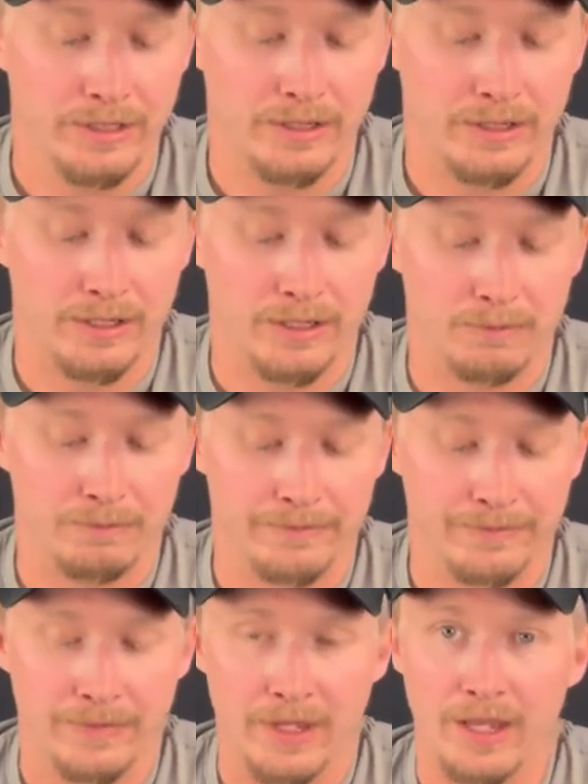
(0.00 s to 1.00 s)

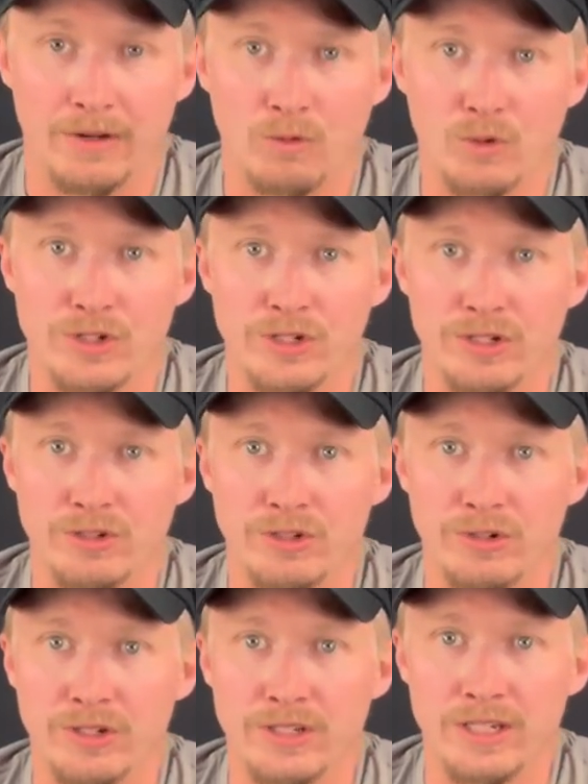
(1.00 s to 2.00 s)
And of course, you can
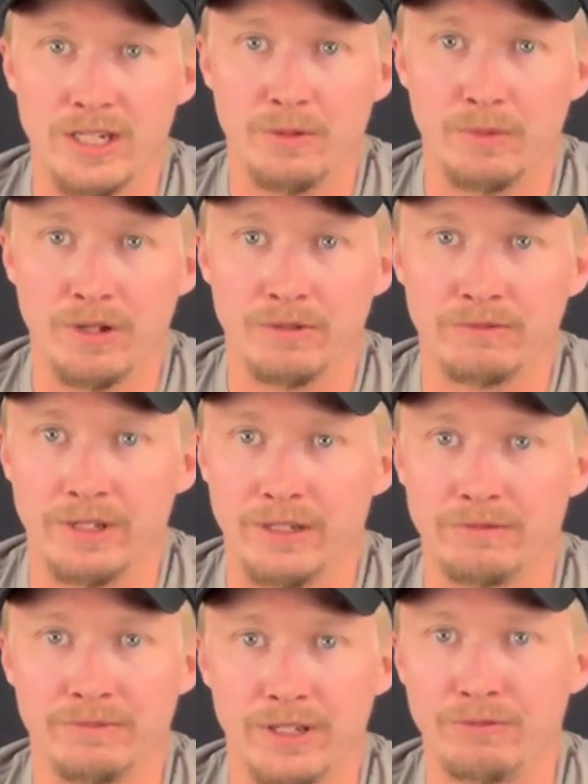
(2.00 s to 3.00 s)
shoot us an email at
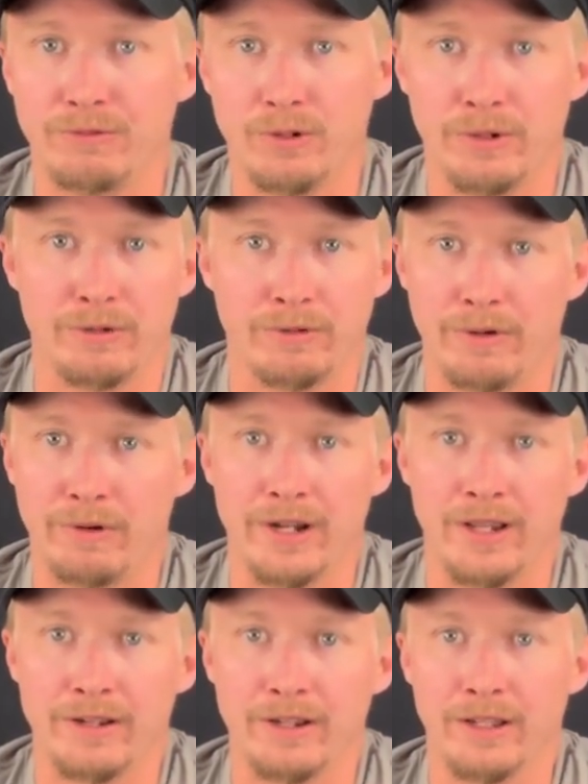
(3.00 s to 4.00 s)

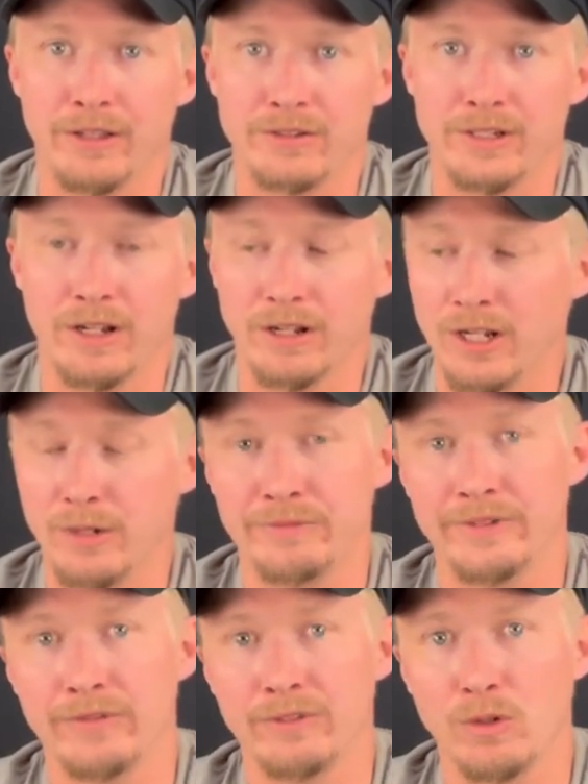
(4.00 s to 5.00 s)
info@redrighthandllc.com if
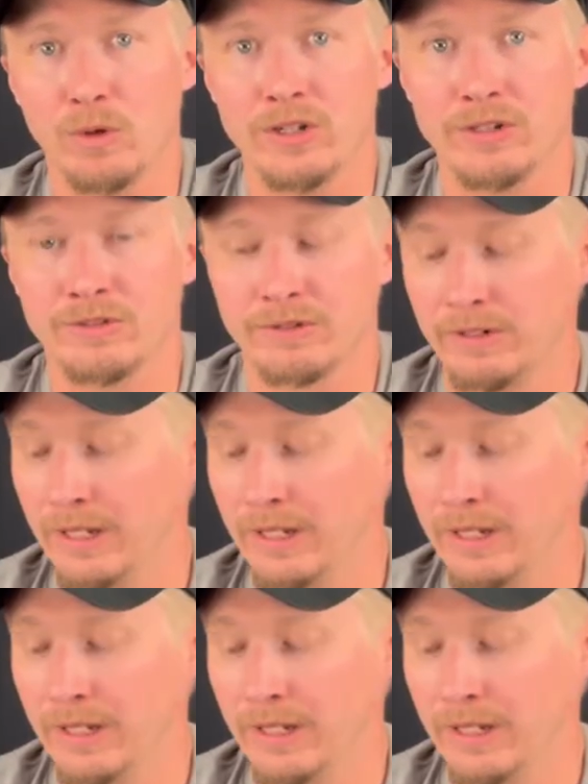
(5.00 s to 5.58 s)
you have any questions.